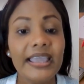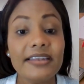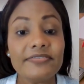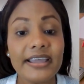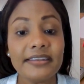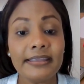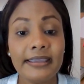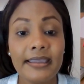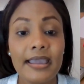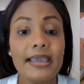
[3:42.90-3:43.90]
And
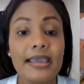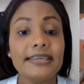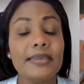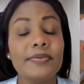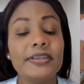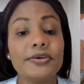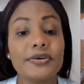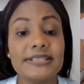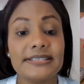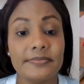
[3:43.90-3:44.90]
finally, keeping
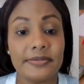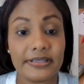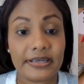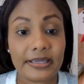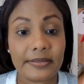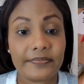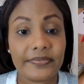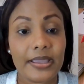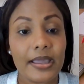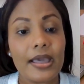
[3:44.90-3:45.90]
your stability.
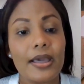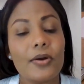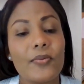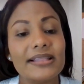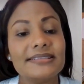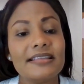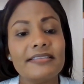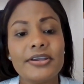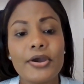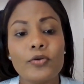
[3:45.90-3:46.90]
While selling
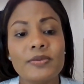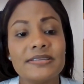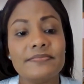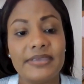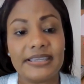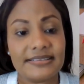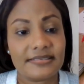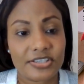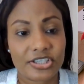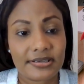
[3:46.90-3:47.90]
your home is a big
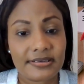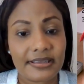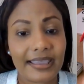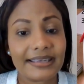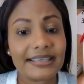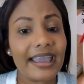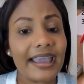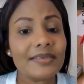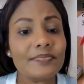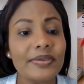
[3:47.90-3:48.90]
decision, it
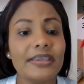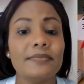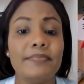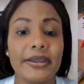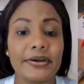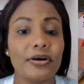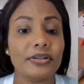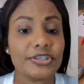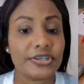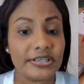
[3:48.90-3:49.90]
can be a better
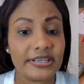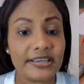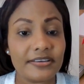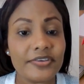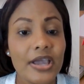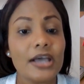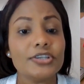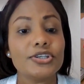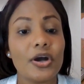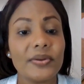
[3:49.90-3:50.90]
alternative
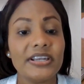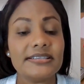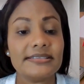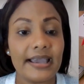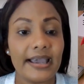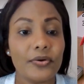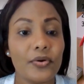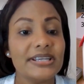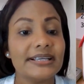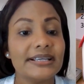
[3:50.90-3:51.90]
to going into debt
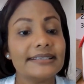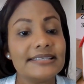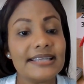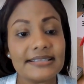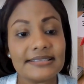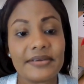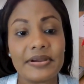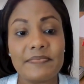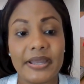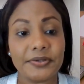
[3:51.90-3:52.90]
or neglecting
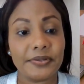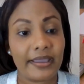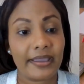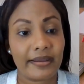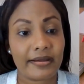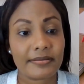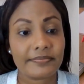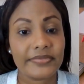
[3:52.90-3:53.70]
necessary medical care.